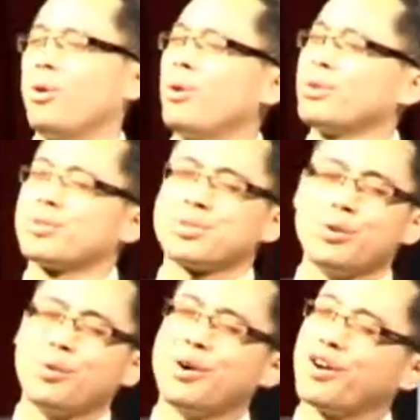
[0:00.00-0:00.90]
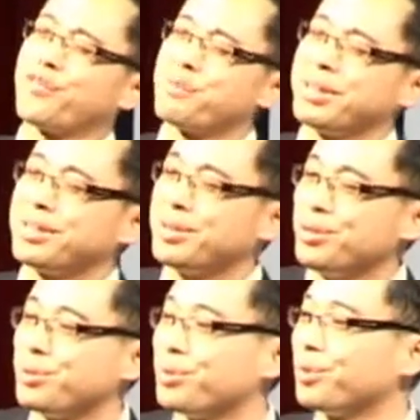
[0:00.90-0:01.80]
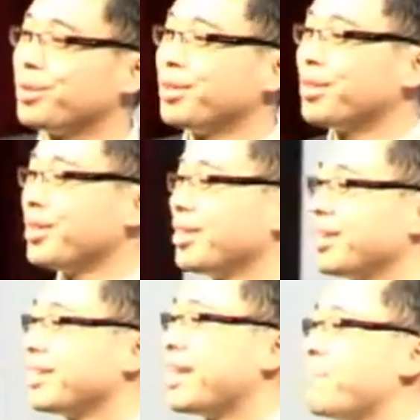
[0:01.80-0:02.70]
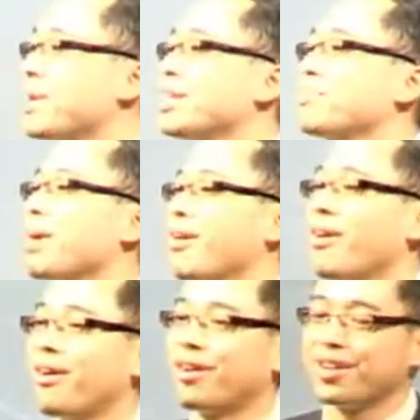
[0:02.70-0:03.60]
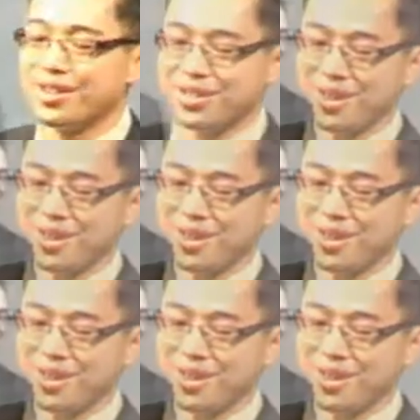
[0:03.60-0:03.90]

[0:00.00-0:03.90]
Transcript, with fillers: oh, it's so hard for me to do. That means my heart is